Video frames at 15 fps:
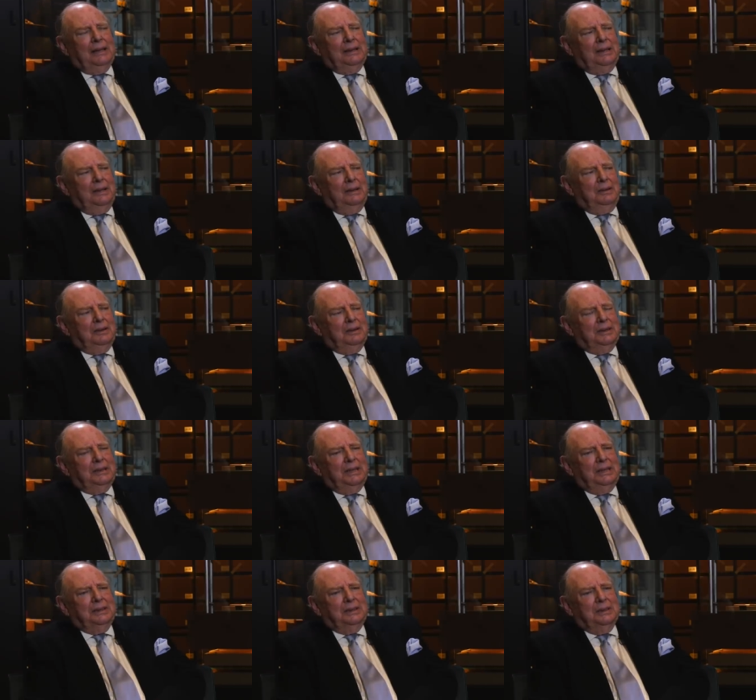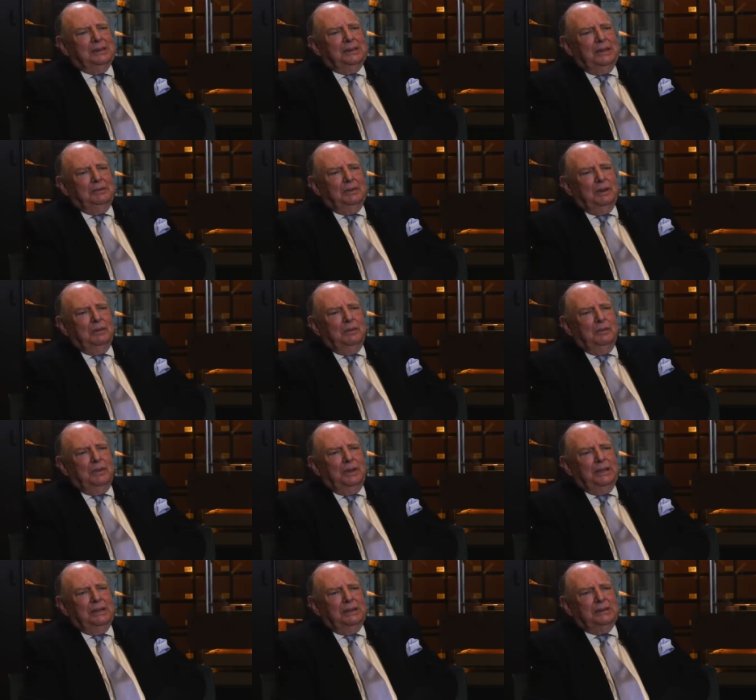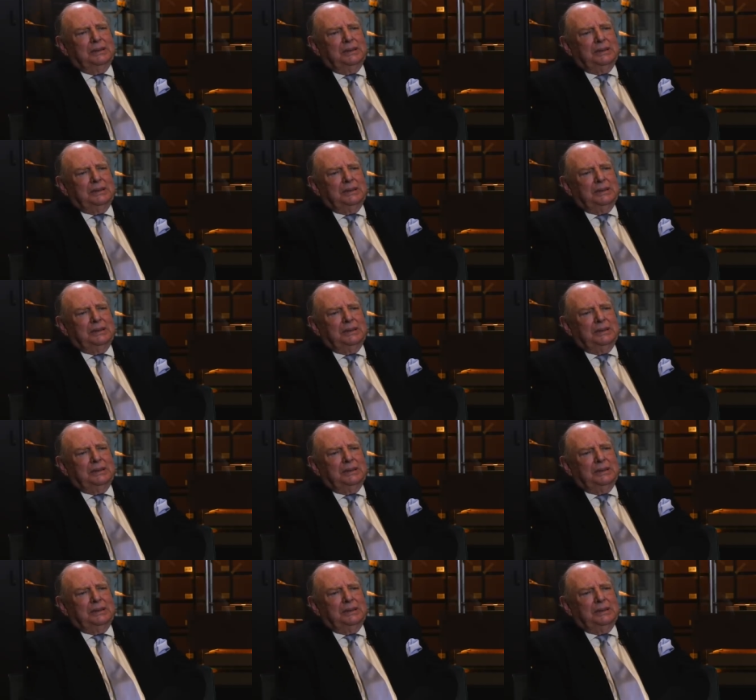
So Cecil said, well, what else